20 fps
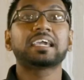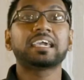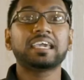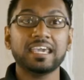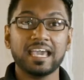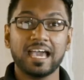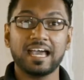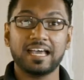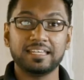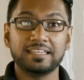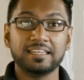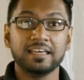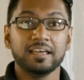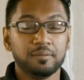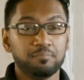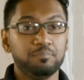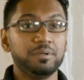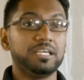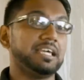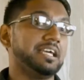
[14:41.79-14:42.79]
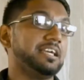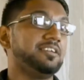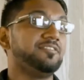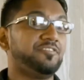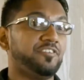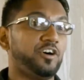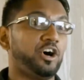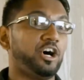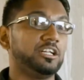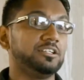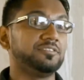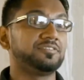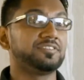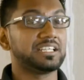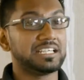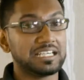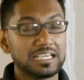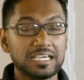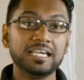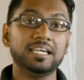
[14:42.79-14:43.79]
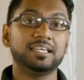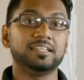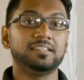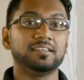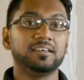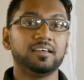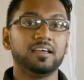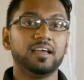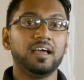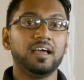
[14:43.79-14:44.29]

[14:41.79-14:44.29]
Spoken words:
can be involved in.